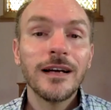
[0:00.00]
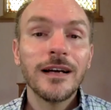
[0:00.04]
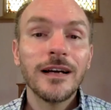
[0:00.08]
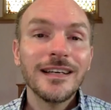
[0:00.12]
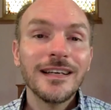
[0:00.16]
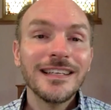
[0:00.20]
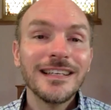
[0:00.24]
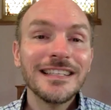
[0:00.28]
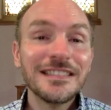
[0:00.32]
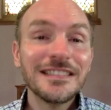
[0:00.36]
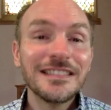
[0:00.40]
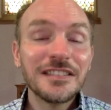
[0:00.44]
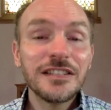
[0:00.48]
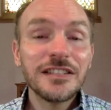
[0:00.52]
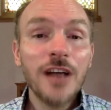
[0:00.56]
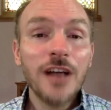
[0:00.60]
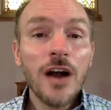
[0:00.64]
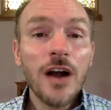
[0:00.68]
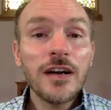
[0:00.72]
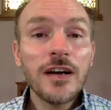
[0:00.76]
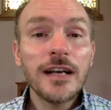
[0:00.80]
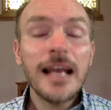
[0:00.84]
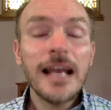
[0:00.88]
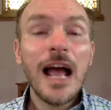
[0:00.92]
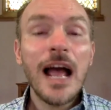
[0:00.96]
he'd
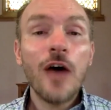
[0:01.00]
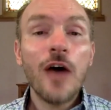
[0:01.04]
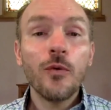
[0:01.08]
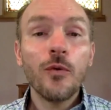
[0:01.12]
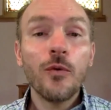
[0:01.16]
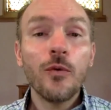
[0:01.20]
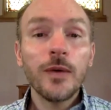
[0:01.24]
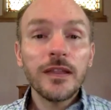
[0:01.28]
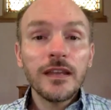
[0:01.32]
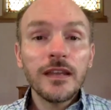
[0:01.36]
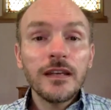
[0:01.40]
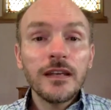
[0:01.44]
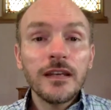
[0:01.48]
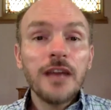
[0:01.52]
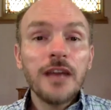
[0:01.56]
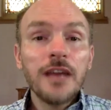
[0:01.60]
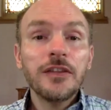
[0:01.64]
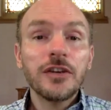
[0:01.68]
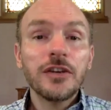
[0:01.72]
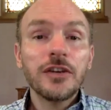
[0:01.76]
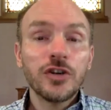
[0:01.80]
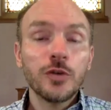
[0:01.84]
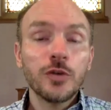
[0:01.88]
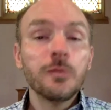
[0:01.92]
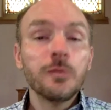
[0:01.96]
started out with another
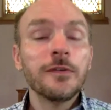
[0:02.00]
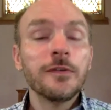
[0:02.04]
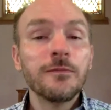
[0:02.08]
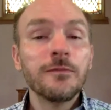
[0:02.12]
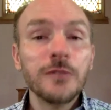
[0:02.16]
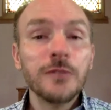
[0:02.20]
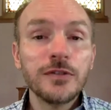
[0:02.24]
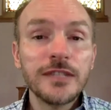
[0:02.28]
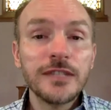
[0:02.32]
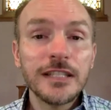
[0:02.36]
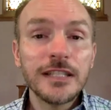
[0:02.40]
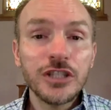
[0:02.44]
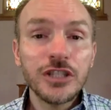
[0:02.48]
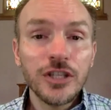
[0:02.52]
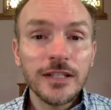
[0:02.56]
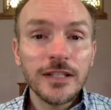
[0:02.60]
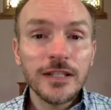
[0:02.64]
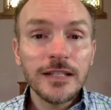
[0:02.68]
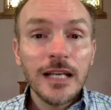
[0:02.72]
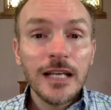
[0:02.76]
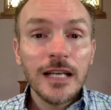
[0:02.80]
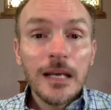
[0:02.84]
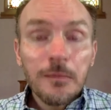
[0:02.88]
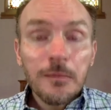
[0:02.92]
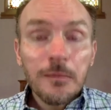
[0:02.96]
group of musicians,
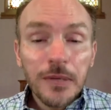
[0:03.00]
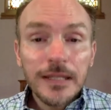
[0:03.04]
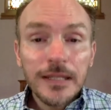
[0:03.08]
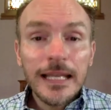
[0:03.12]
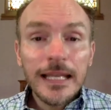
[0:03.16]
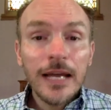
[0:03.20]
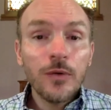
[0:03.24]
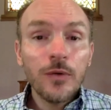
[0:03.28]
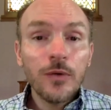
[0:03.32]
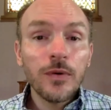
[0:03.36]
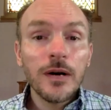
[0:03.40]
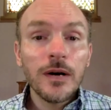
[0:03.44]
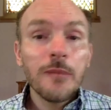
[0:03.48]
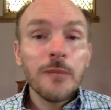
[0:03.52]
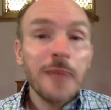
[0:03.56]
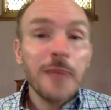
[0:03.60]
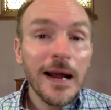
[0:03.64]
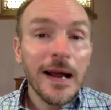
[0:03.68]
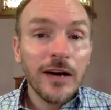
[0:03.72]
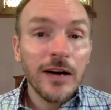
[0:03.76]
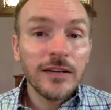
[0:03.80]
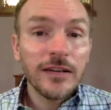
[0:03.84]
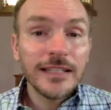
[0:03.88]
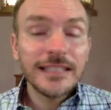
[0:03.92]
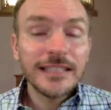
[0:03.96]
but they were
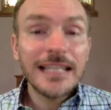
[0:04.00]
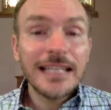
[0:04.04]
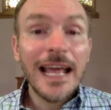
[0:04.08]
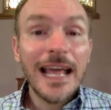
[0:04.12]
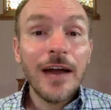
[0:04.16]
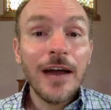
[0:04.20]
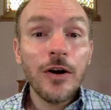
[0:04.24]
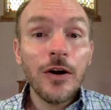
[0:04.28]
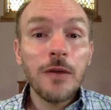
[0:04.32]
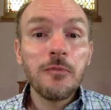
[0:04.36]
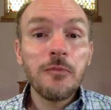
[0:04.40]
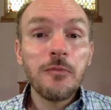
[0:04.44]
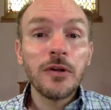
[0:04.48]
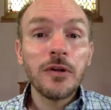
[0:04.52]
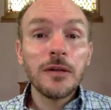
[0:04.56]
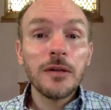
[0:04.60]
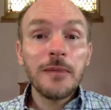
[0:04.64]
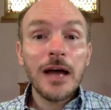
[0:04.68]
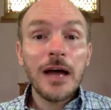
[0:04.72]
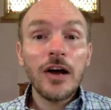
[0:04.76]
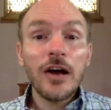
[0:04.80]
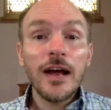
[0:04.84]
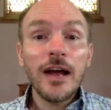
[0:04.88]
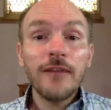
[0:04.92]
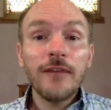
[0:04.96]
apparently terrible
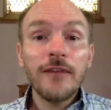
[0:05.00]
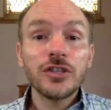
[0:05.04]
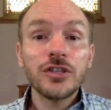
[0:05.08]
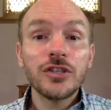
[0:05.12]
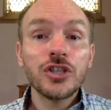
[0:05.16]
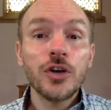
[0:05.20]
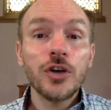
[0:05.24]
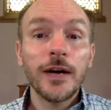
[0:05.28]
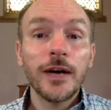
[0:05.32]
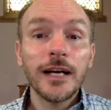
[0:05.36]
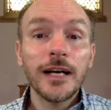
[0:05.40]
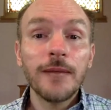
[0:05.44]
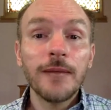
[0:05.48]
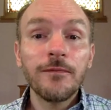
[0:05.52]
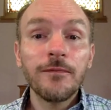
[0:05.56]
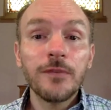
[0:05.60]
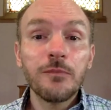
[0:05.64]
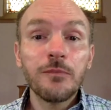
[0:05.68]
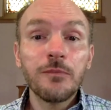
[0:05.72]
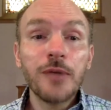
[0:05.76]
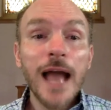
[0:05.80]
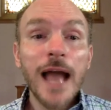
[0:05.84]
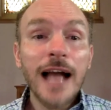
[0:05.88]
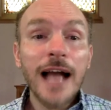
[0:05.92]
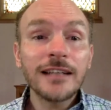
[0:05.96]
about ever showing up for
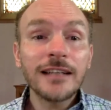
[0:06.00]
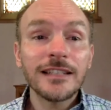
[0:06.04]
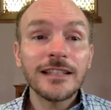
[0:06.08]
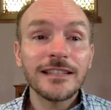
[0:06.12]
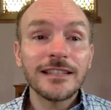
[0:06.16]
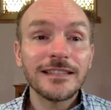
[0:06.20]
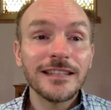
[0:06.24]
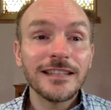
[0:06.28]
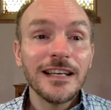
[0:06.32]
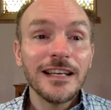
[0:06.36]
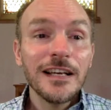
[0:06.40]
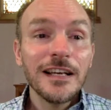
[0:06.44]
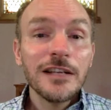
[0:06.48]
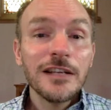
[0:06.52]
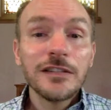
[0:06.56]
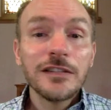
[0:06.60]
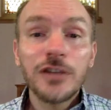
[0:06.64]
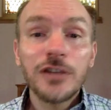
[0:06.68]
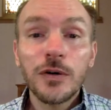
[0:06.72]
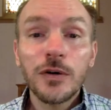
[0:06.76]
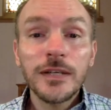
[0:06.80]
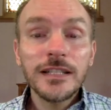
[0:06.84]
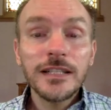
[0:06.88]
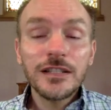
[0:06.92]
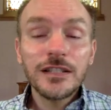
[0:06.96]
practice.
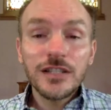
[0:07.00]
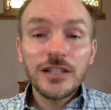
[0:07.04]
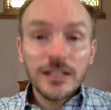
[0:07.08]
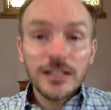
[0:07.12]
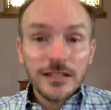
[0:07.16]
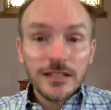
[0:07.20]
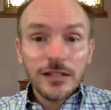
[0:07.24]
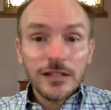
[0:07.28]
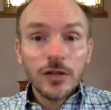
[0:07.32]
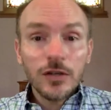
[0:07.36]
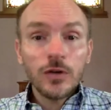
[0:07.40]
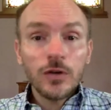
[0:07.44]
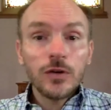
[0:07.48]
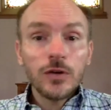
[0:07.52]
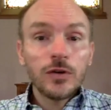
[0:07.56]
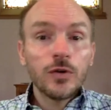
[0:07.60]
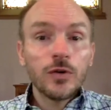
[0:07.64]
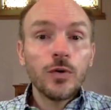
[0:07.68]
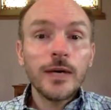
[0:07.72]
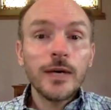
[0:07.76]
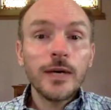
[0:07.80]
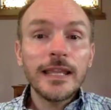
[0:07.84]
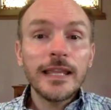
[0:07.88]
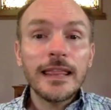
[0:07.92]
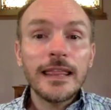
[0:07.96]
So he just
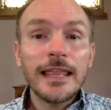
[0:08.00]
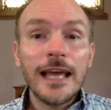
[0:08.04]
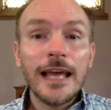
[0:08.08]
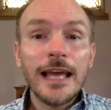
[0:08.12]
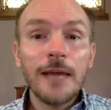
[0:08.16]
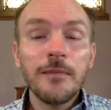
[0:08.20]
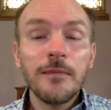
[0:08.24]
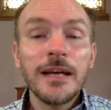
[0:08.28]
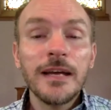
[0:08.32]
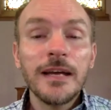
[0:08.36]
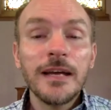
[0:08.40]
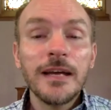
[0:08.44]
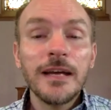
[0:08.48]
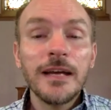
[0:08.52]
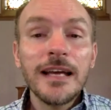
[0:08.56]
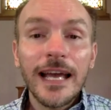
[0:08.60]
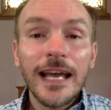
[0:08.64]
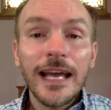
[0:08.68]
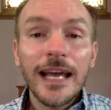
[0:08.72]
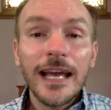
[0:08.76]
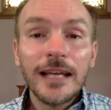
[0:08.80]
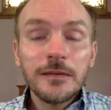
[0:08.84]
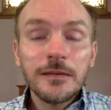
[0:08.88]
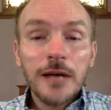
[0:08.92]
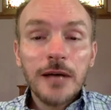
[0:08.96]
quit them
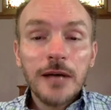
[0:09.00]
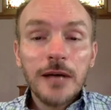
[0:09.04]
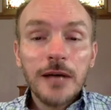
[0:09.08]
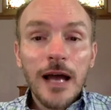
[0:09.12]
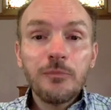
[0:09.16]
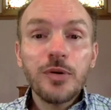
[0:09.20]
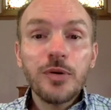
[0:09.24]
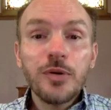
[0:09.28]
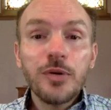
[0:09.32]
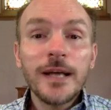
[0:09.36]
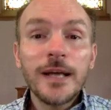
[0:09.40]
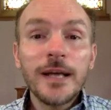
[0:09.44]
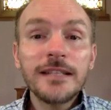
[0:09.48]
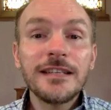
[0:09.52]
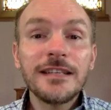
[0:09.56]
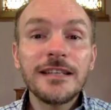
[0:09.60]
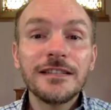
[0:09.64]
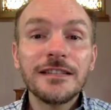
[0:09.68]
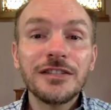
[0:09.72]
and pressed his